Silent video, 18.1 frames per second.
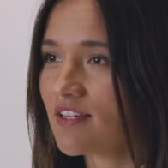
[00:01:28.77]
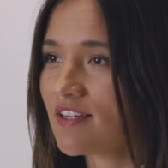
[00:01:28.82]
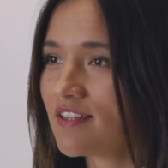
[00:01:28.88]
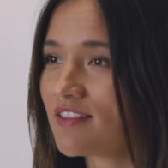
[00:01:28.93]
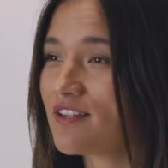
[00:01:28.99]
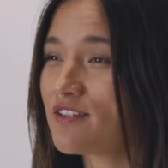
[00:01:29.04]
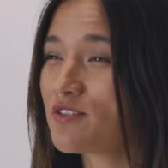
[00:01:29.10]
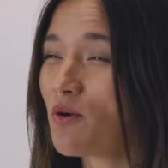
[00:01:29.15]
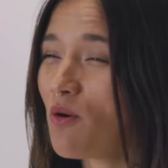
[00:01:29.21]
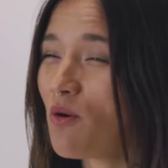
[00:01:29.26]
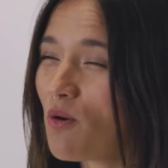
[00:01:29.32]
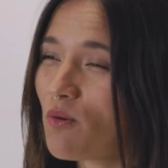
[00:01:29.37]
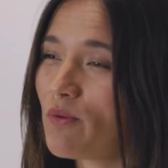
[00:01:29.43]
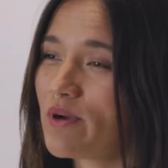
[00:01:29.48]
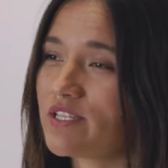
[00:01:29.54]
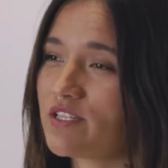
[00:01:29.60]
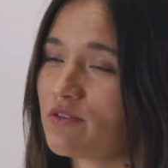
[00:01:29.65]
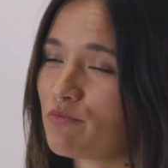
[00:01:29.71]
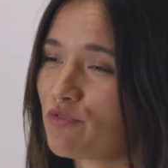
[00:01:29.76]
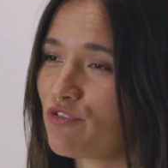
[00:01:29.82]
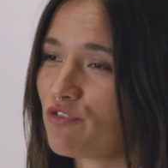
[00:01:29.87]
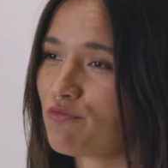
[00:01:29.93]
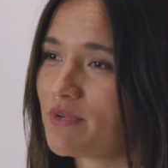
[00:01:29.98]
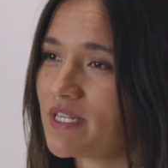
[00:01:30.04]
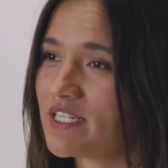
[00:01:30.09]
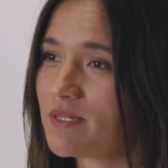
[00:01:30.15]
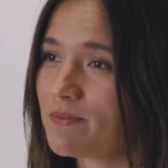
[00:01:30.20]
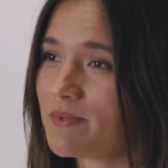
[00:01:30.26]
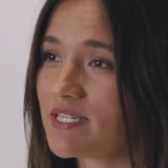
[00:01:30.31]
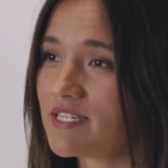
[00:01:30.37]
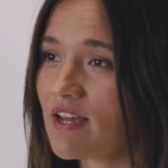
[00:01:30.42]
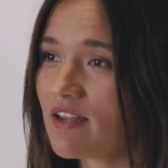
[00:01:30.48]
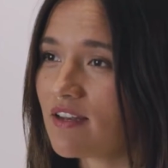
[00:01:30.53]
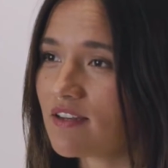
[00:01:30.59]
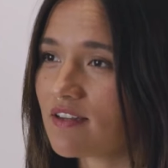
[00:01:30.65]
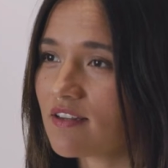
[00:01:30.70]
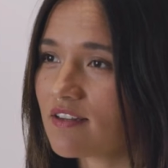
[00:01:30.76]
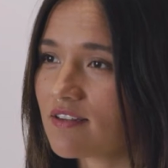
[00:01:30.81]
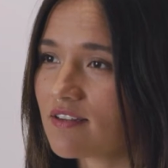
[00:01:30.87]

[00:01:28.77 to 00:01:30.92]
There's always improvement to be done.